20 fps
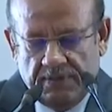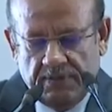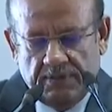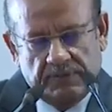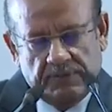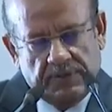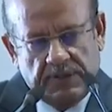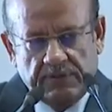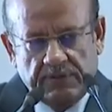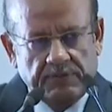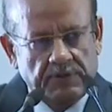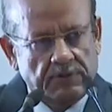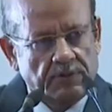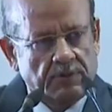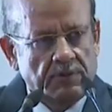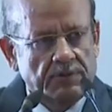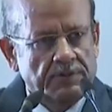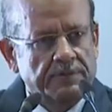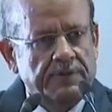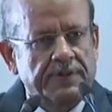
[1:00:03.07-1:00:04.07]
That was
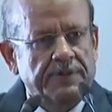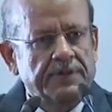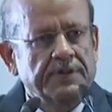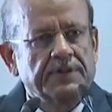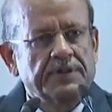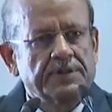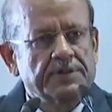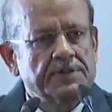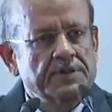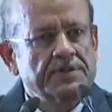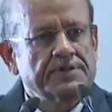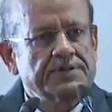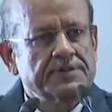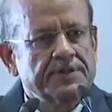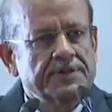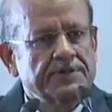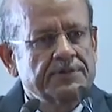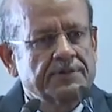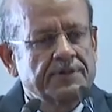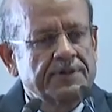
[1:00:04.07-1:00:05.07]
also at the initial
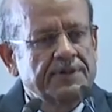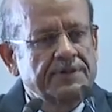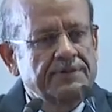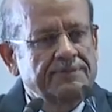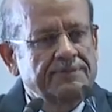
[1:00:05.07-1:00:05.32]
stage only.